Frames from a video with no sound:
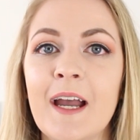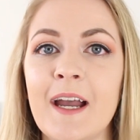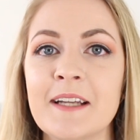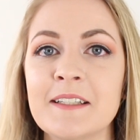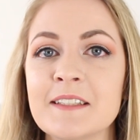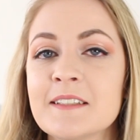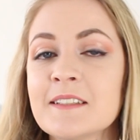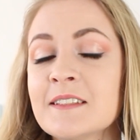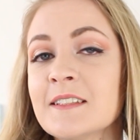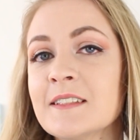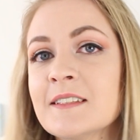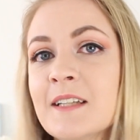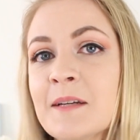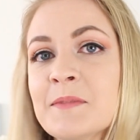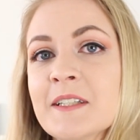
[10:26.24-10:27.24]
And this is
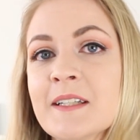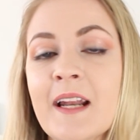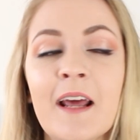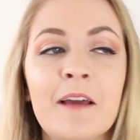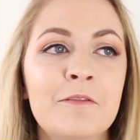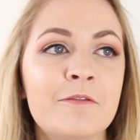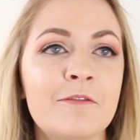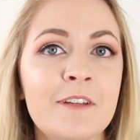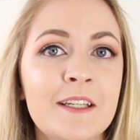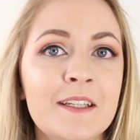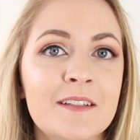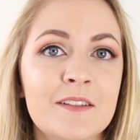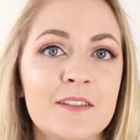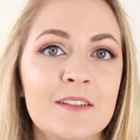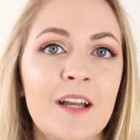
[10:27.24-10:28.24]
just something that I
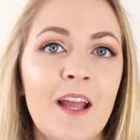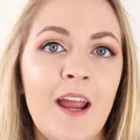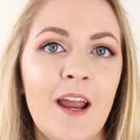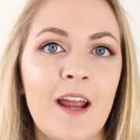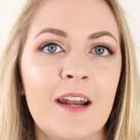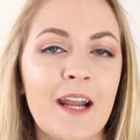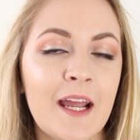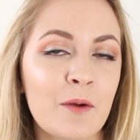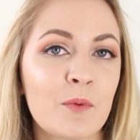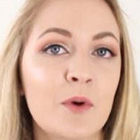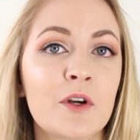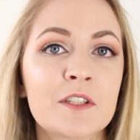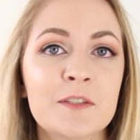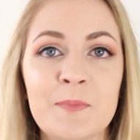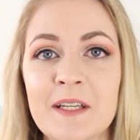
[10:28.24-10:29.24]
feel like
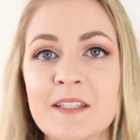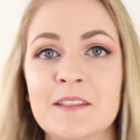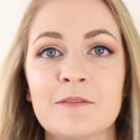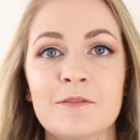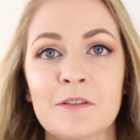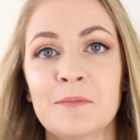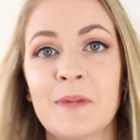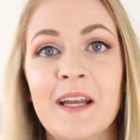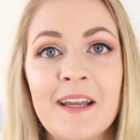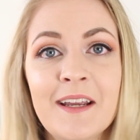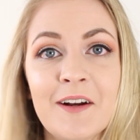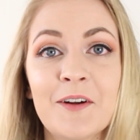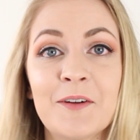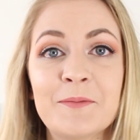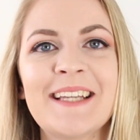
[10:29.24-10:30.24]
works best for my hair.